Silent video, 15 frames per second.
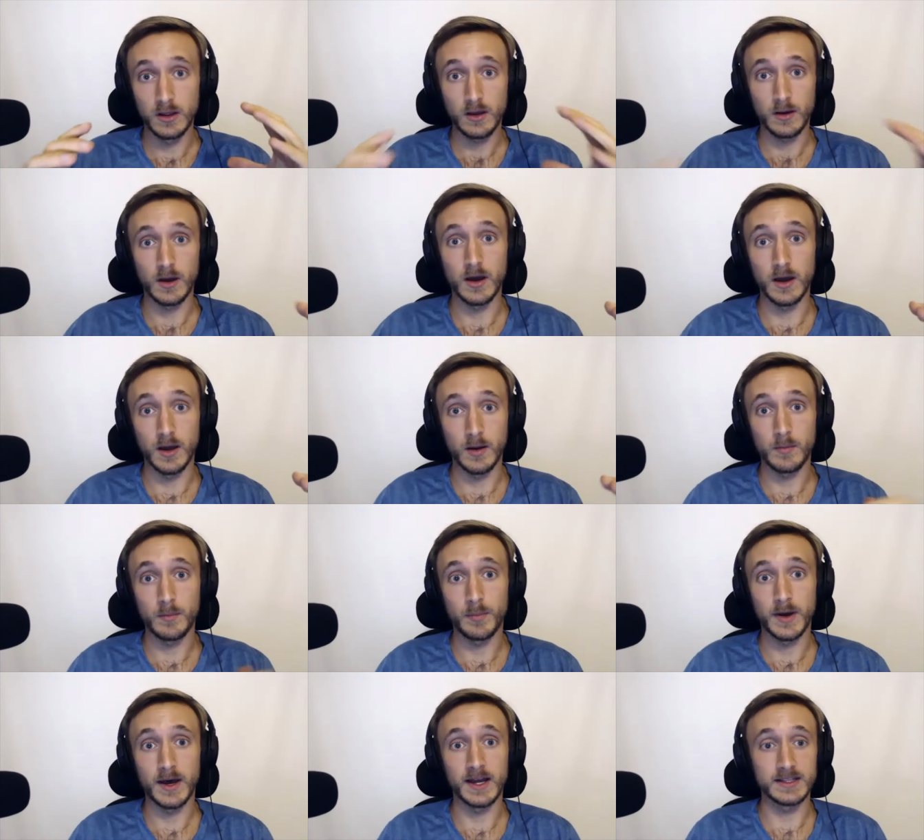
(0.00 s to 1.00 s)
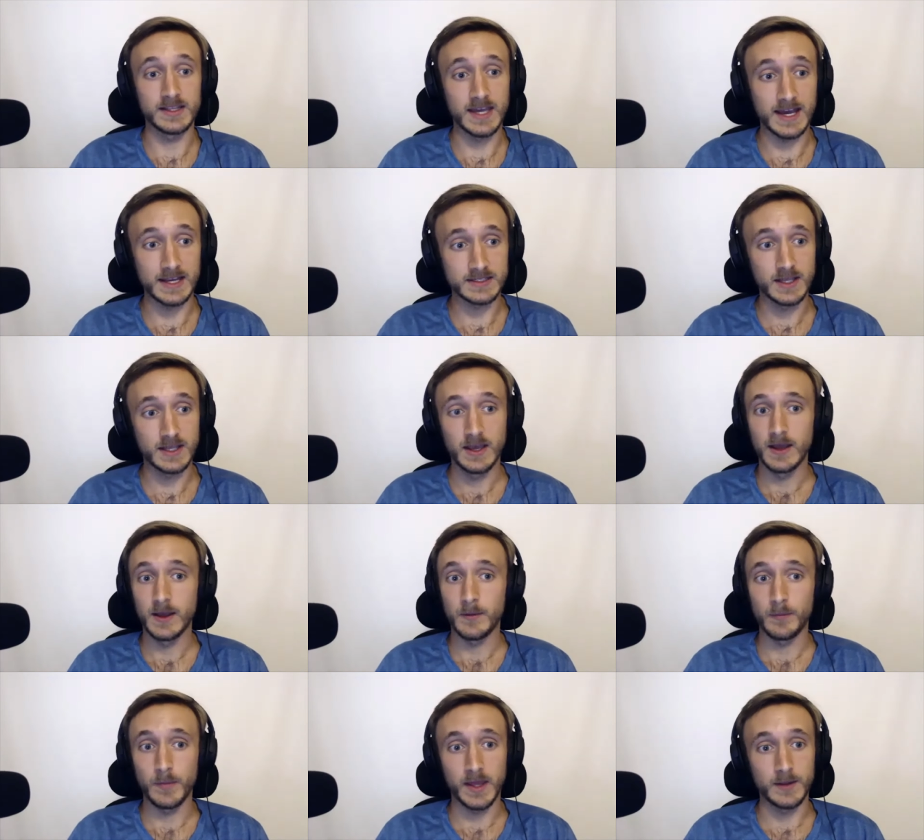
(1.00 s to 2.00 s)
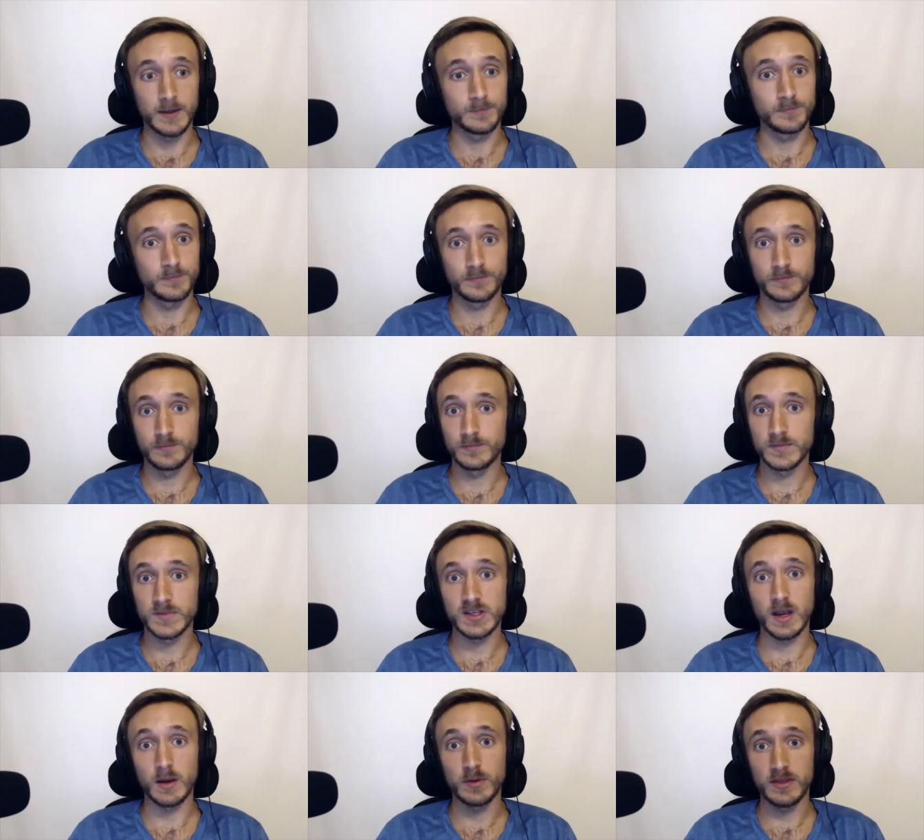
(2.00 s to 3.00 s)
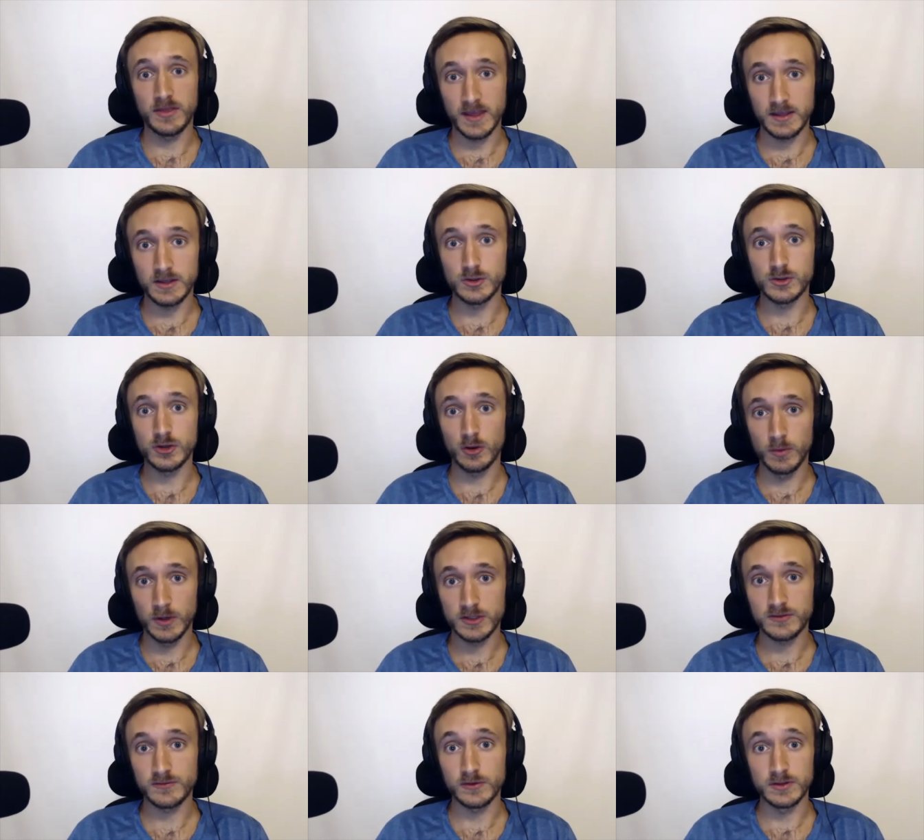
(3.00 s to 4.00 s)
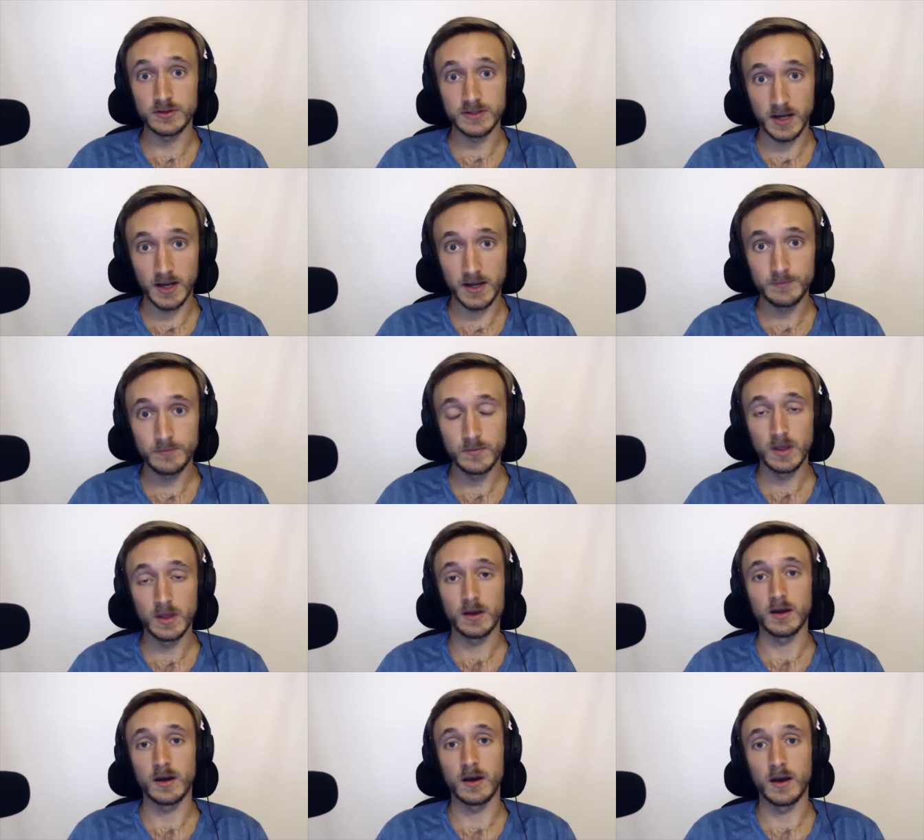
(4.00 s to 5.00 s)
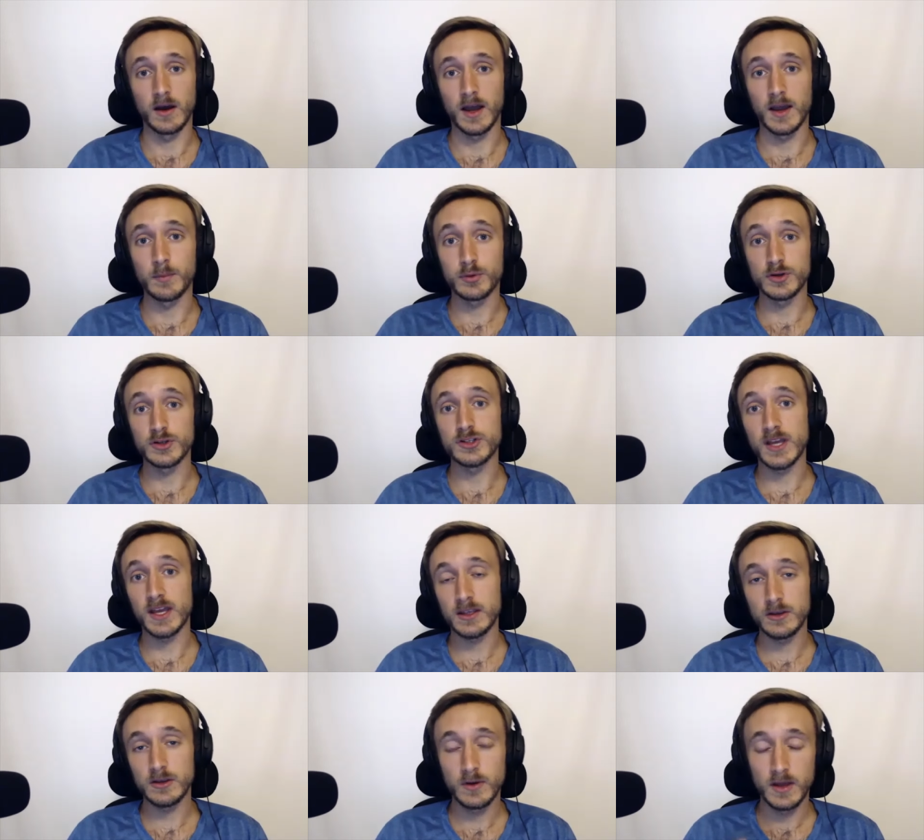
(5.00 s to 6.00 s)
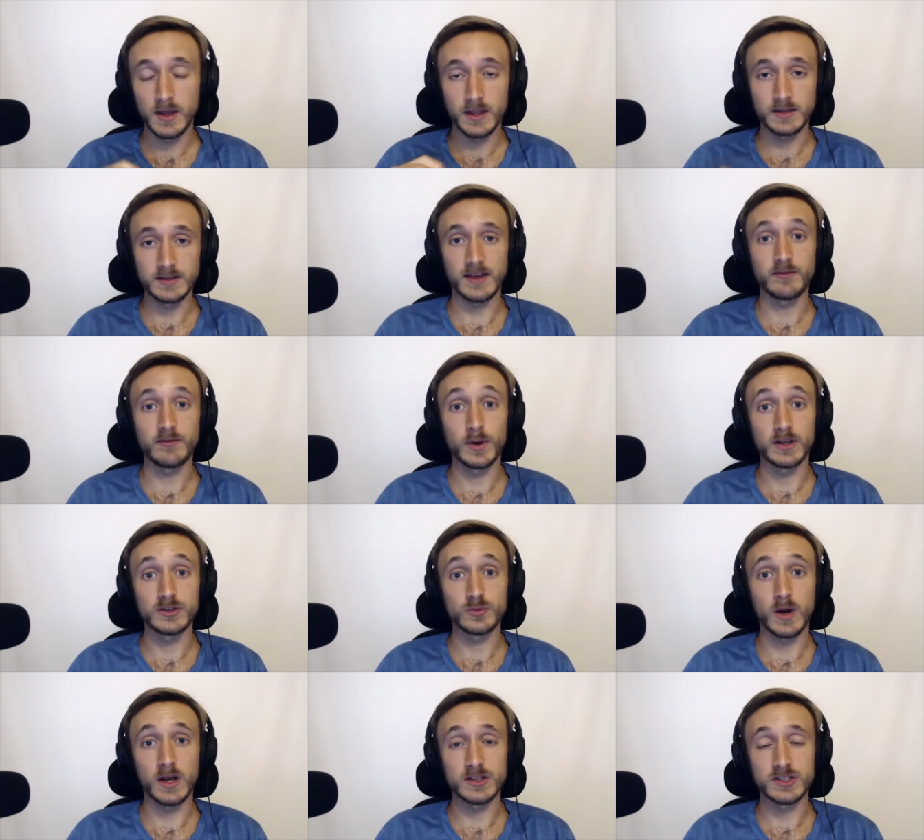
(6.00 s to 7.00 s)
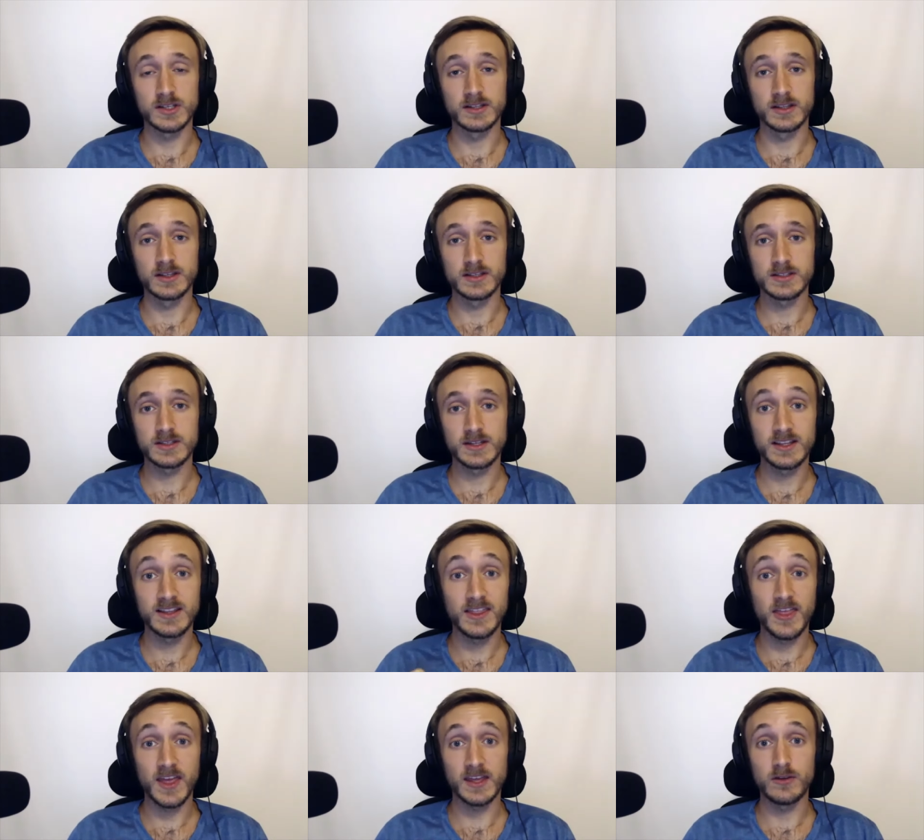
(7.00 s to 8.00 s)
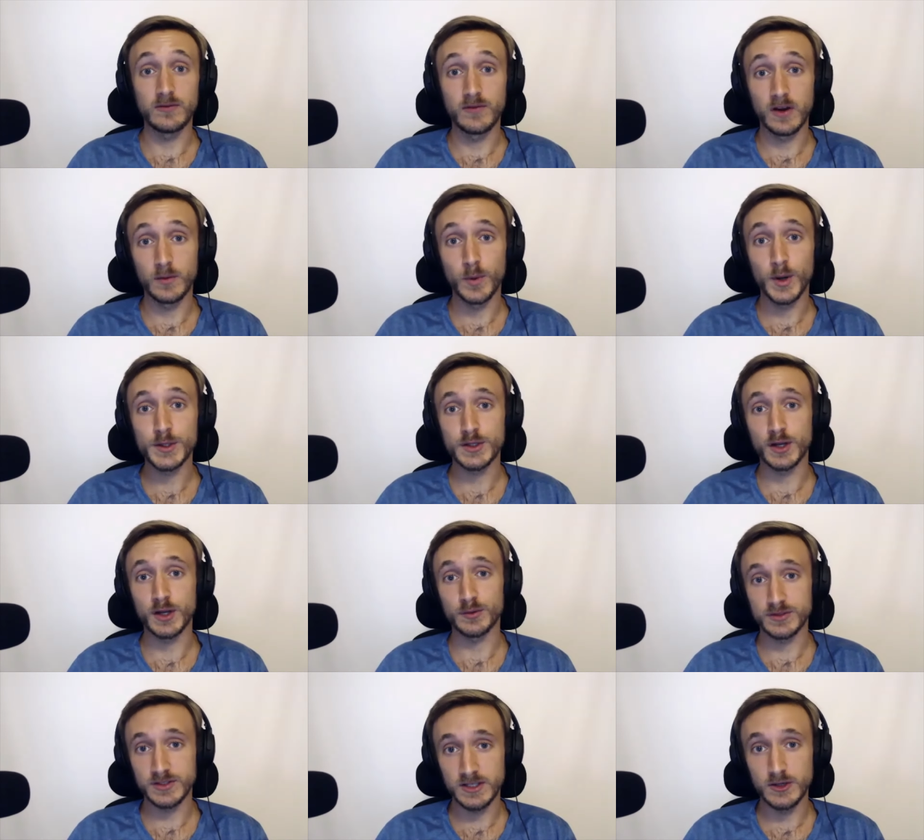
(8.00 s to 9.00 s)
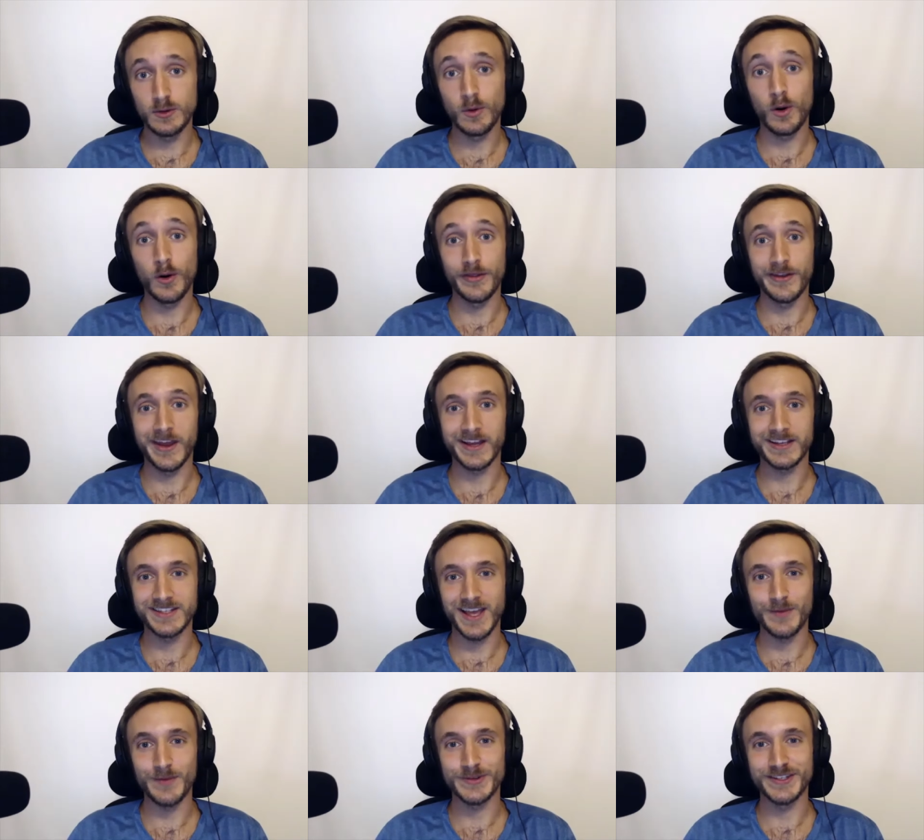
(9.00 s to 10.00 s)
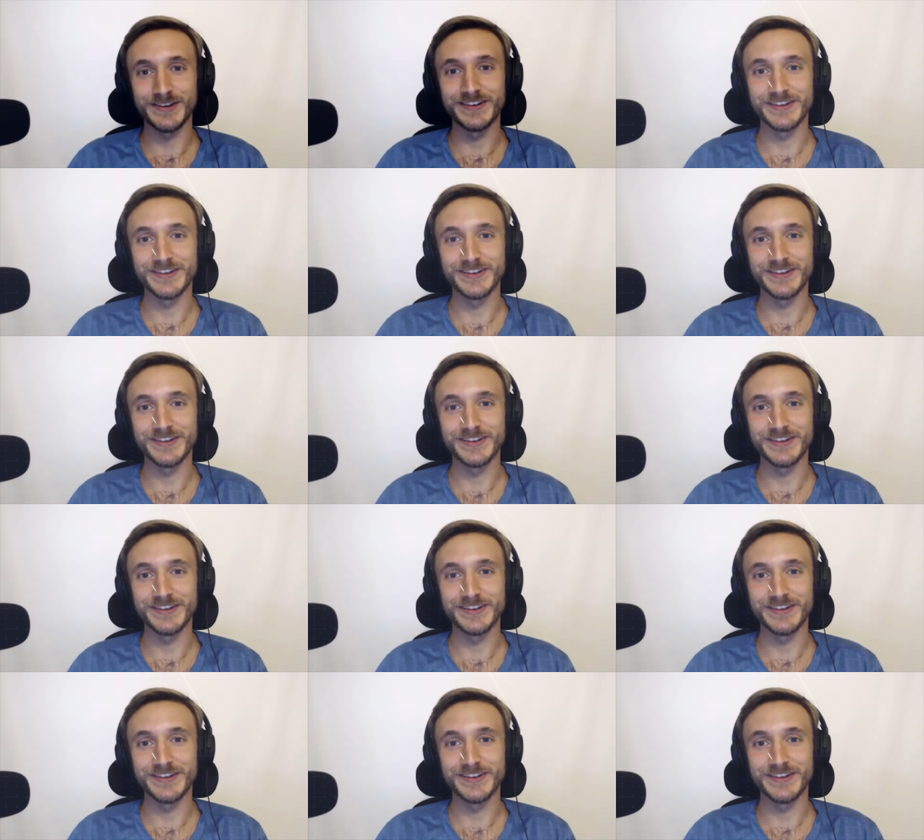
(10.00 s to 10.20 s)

uh, podcast. Man, Sabri, thank you so much for your time. Uh, I appreciate you. And to everybody who's watching and listening, thank you very much. And I'll see you on the next episode.